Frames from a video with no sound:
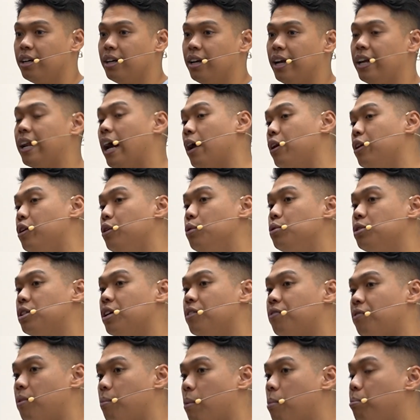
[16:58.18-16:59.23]
and how to use
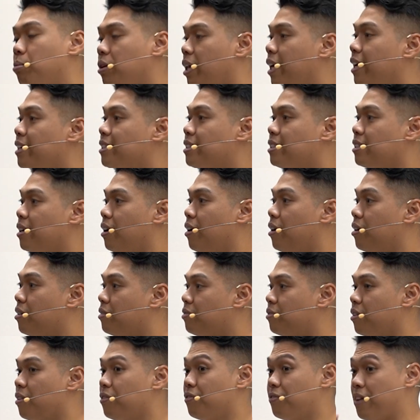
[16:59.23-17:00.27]
it from a place of
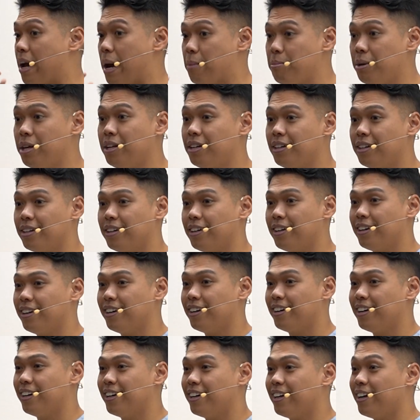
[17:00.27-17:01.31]
famine,
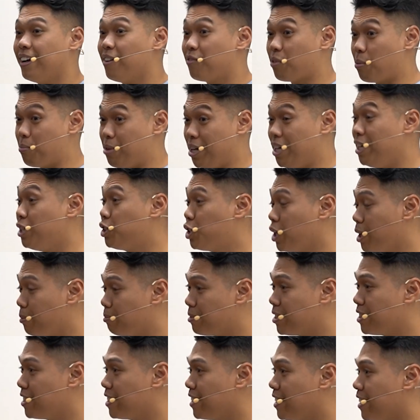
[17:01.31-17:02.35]
from
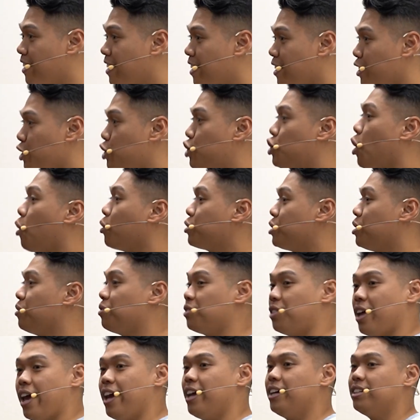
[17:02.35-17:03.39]
Egypt, Joseph's
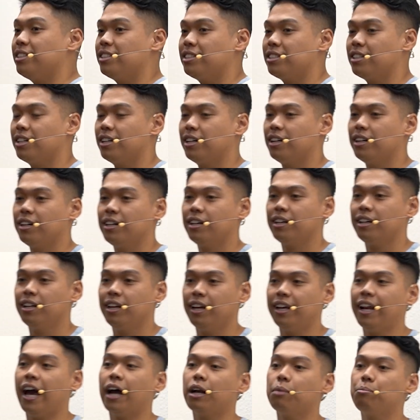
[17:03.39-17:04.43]
days,
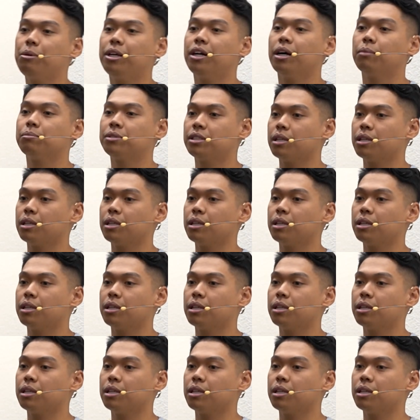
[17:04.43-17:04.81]
and how to become